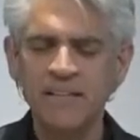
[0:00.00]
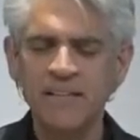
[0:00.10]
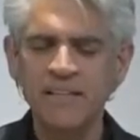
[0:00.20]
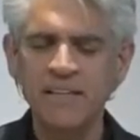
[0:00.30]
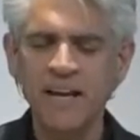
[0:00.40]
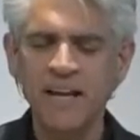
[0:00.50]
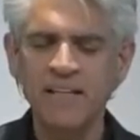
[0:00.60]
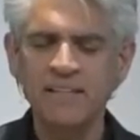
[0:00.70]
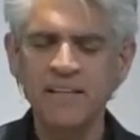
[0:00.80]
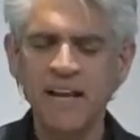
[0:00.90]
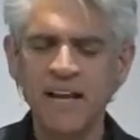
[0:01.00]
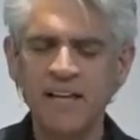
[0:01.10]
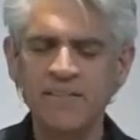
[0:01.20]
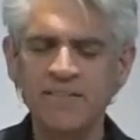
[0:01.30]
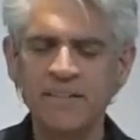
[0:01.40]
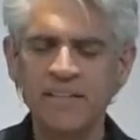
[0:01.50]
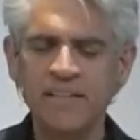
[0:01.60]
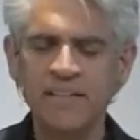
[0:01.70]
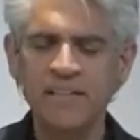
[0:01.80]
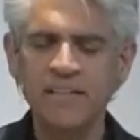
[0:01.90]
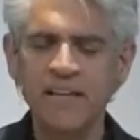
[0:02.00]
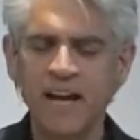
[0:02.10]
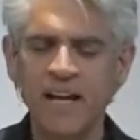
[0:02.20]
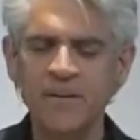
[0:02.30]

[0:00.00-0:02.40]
In thee I dive, in thee